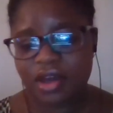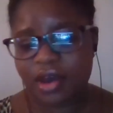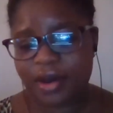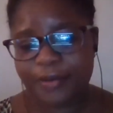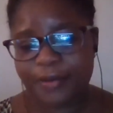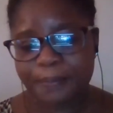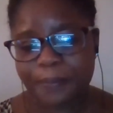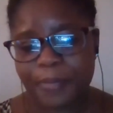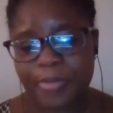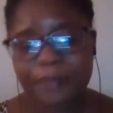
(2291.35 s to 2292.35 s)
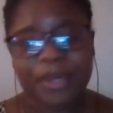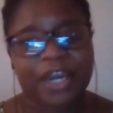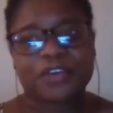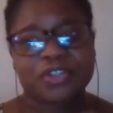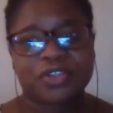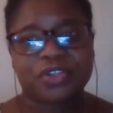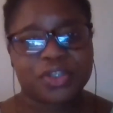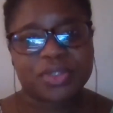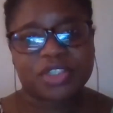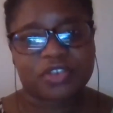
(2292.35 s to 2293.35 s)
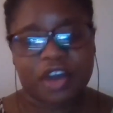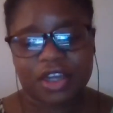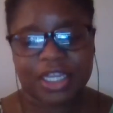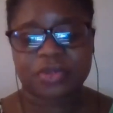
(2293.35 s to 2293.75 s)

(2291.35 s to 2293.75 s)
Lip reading: But I also agree with Teron. Like